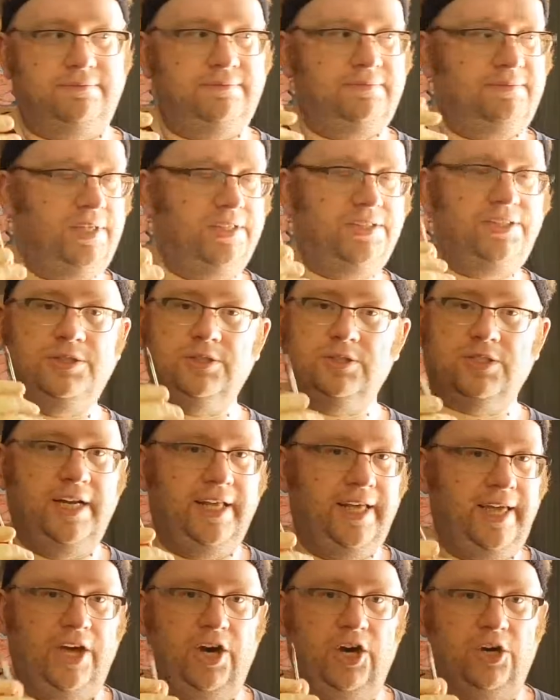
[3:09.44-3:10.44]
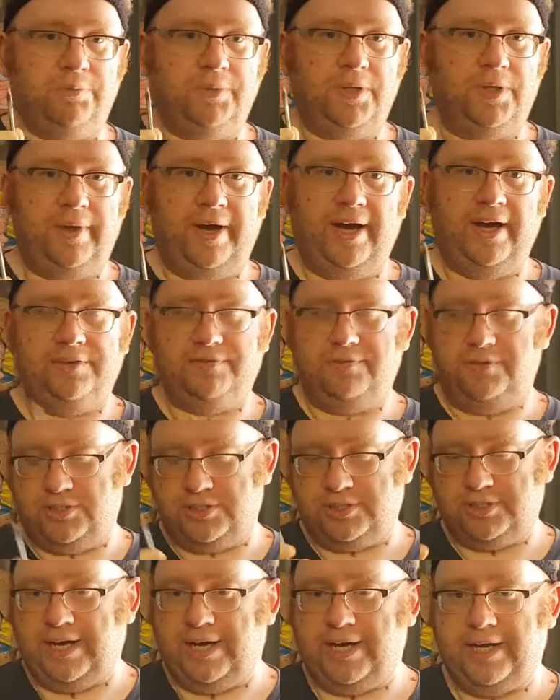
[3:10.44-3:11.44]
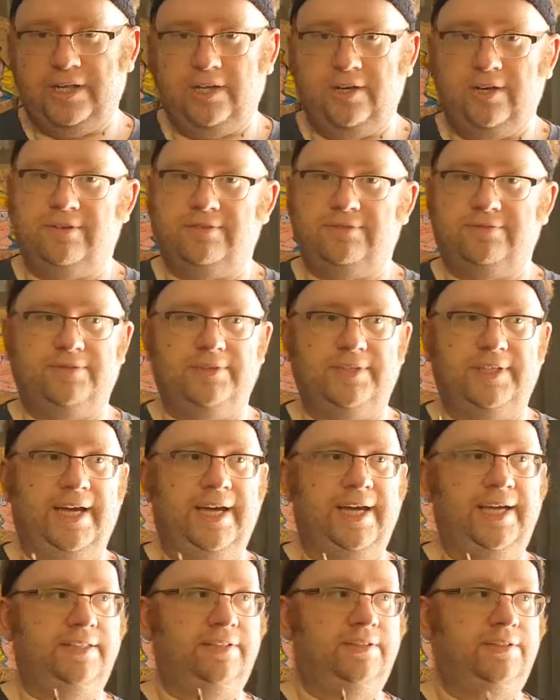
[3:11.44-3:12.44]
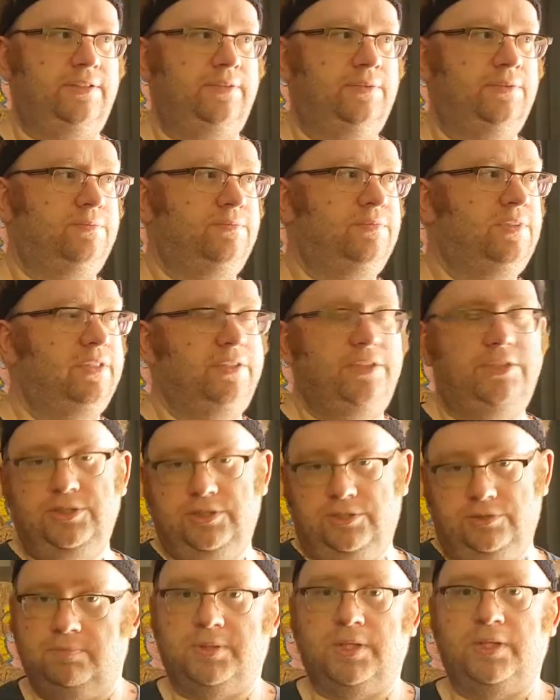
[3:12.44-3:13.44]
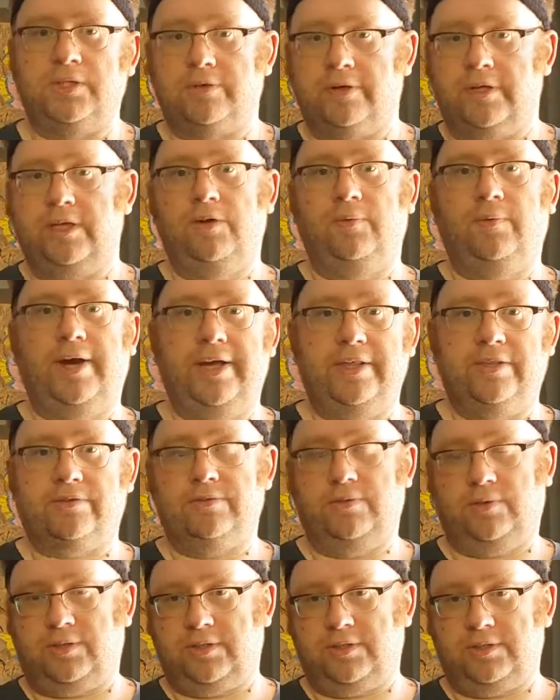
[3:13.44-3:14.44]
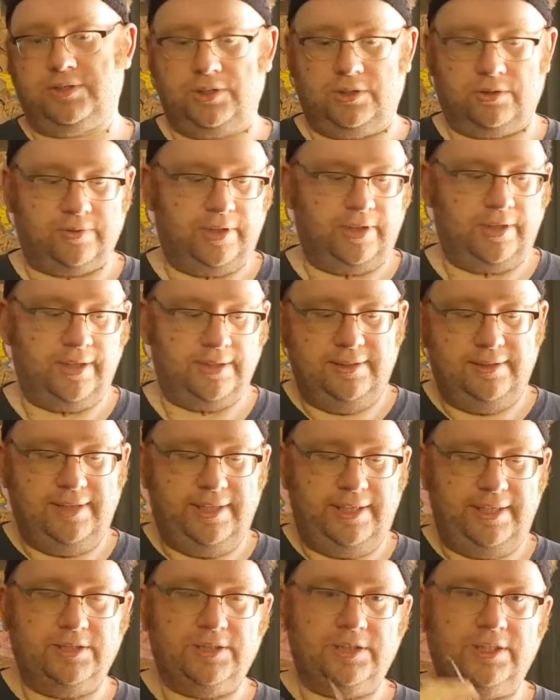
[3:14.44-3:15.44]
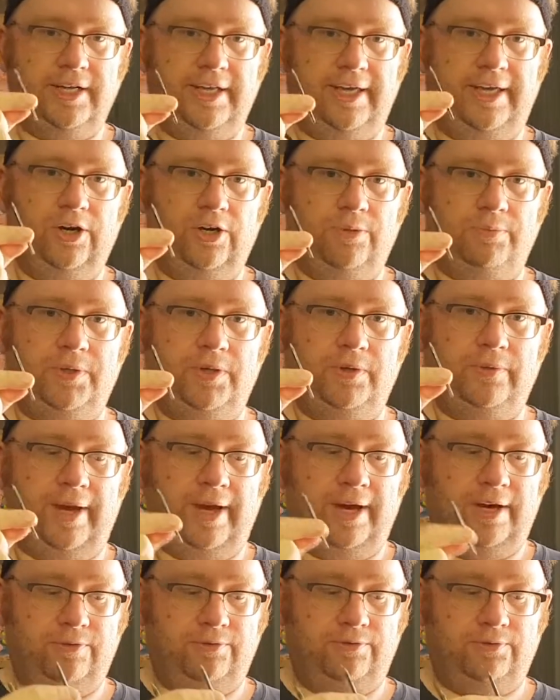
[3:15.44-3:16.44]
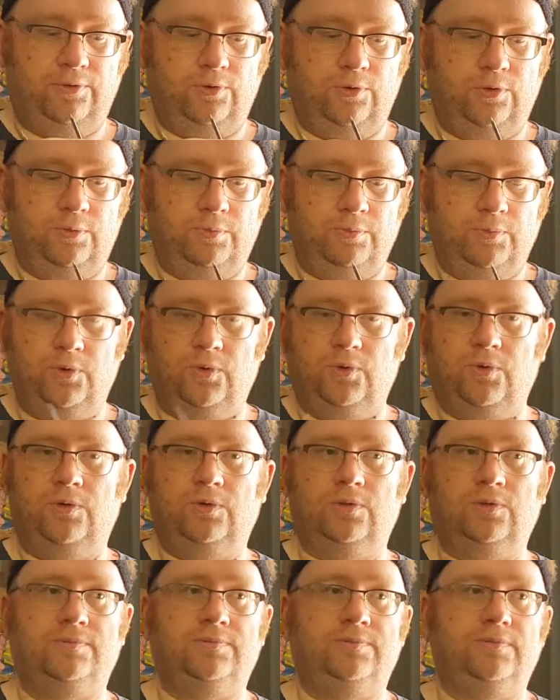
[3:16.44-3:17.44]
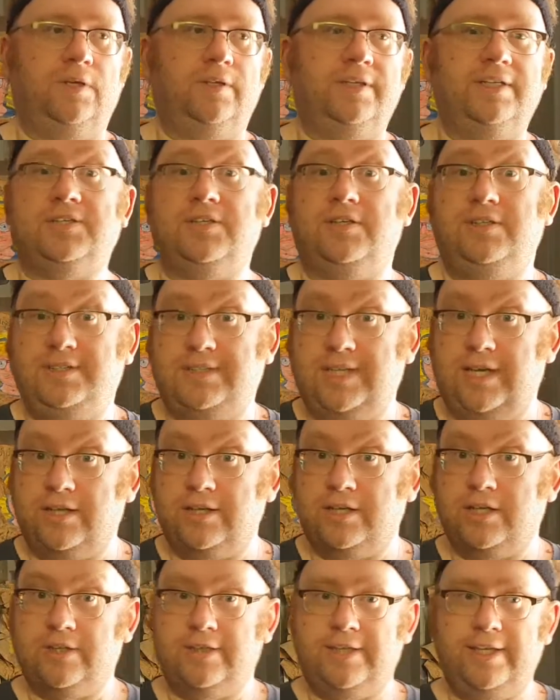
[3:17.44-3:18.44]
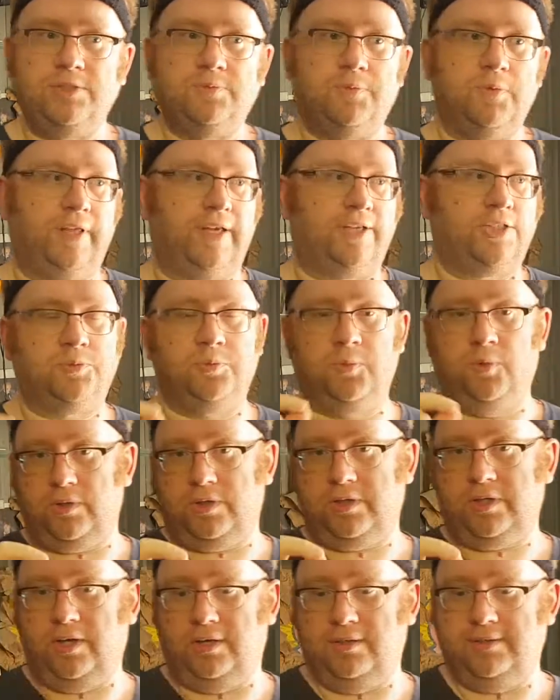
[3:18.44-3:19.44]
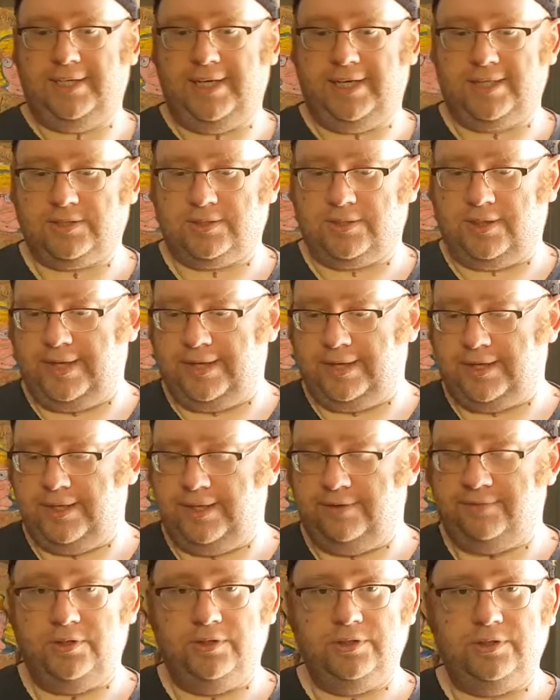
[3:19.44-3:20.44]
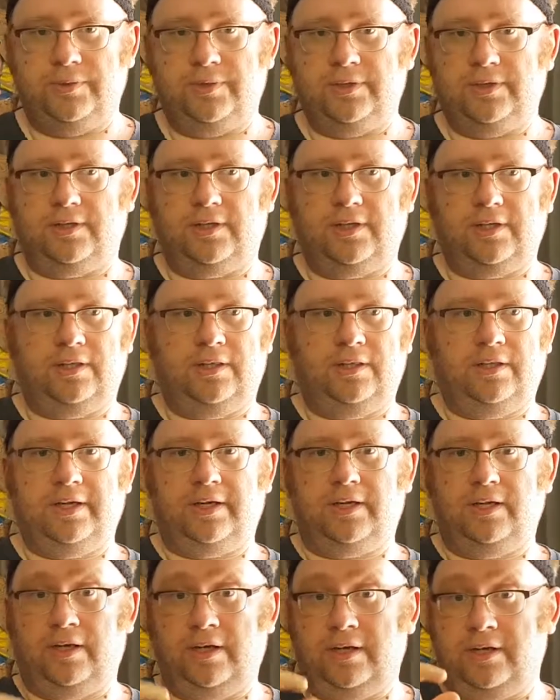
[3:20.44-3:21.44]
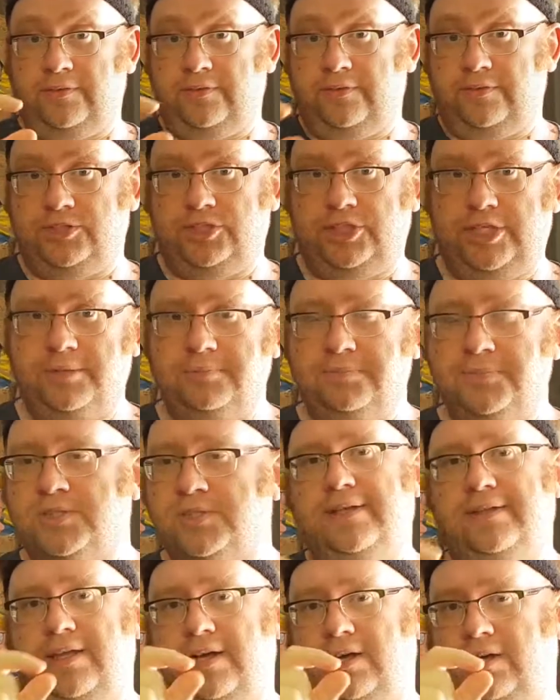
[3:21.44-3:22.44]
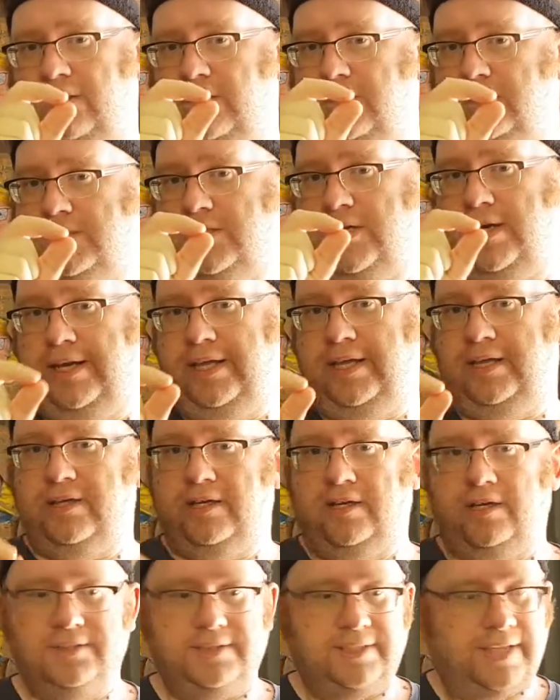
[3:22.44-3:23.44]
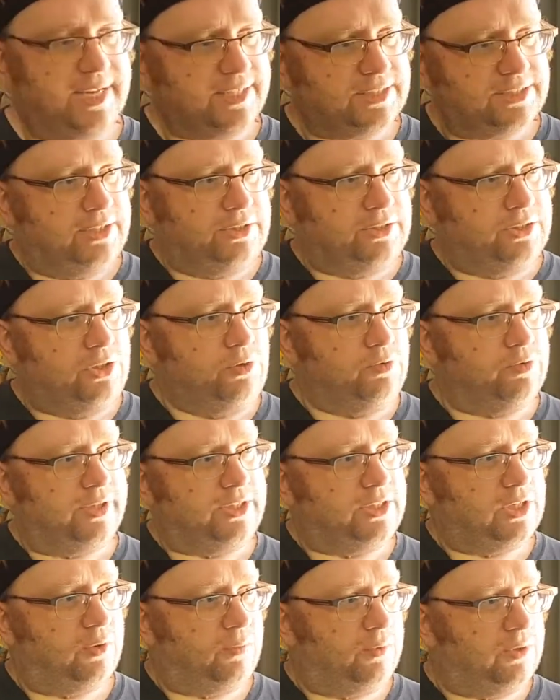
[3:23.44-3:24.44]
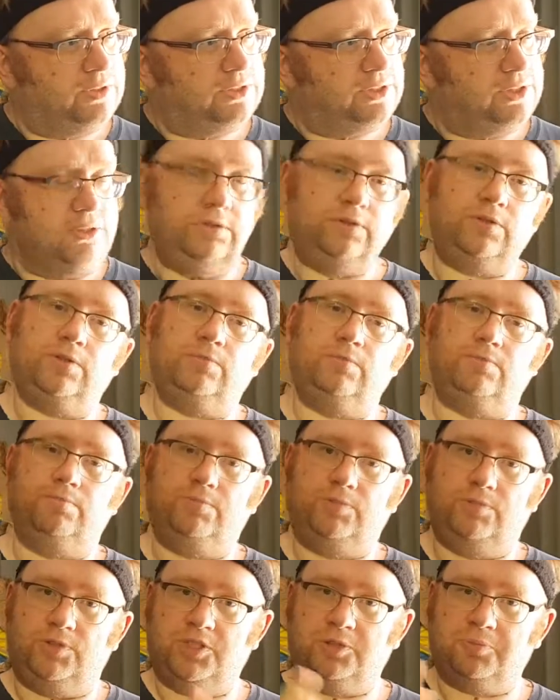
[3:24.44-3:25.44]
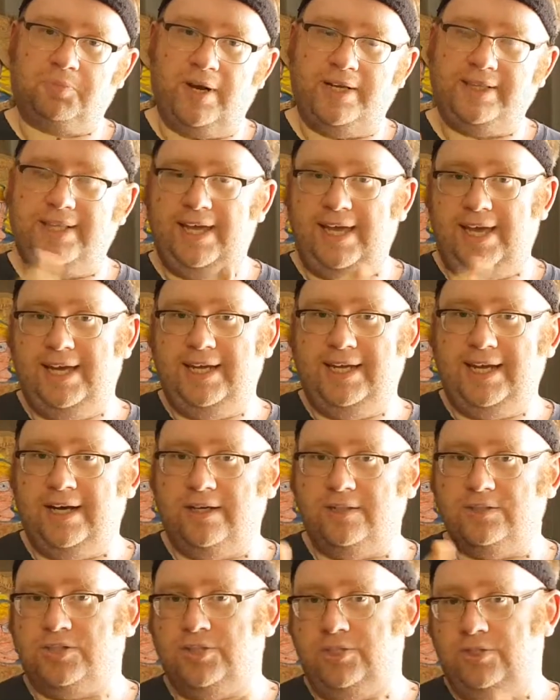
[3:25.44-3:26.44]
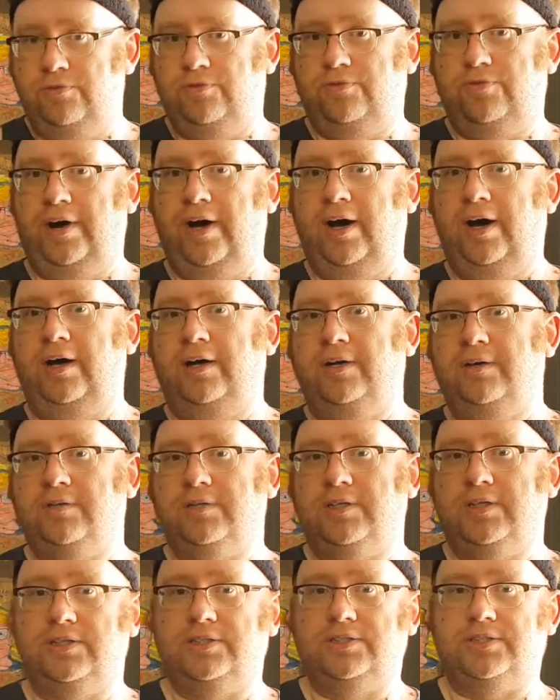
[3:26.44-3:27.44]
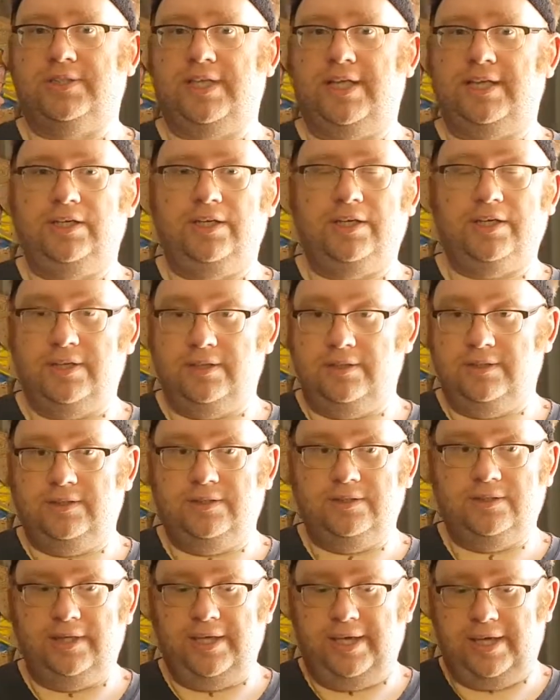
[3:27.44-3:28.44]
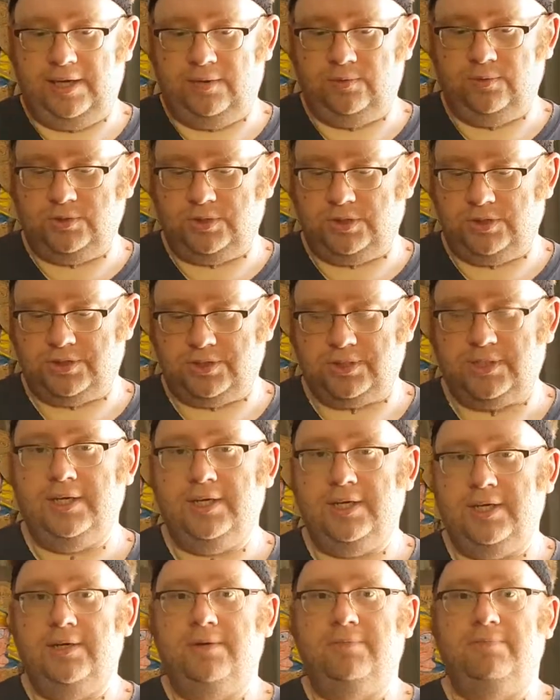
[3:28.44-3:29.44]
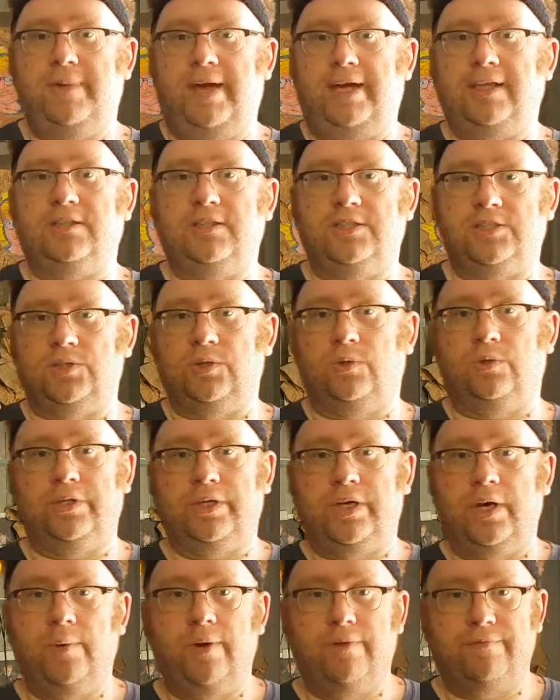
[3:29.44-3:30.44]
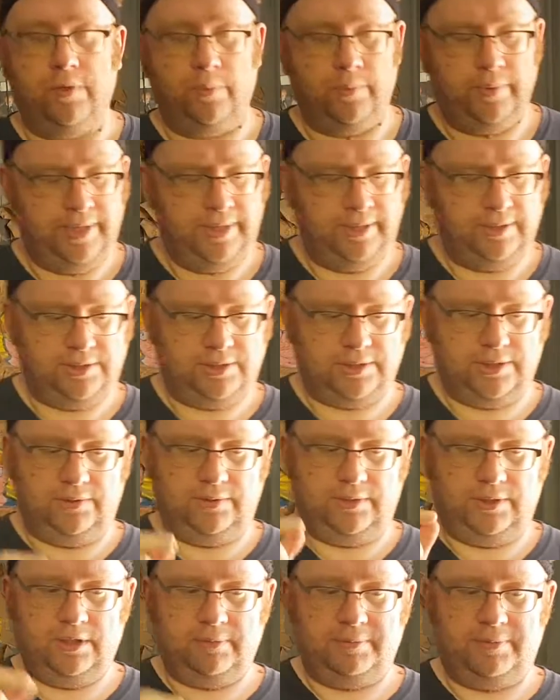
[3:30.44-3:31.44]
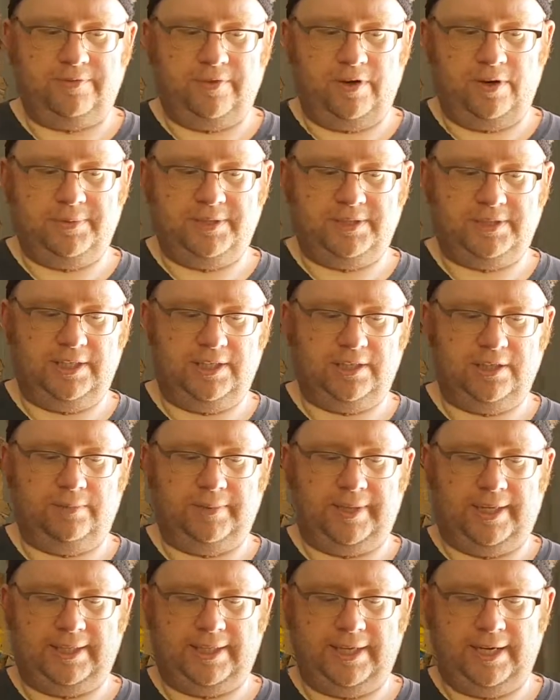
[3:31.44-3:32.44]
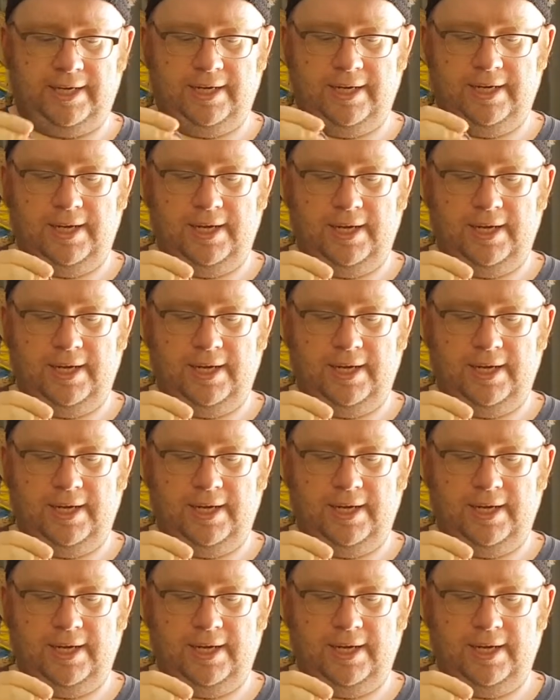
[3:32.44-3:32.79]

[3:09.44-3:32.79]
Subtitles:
this is going to help you out if you're starting off and you're just blundering your way through a lot of soldering iron. These are going to help you out for more, not necessarily delicate things, but like smaller contacts. Like if you're doing like a lot of chips, they got a lot of tiny contacts. You really don't want to spread the heat out too far, because then the heat will just make the solder go everywhere. So you got to be very particular about that.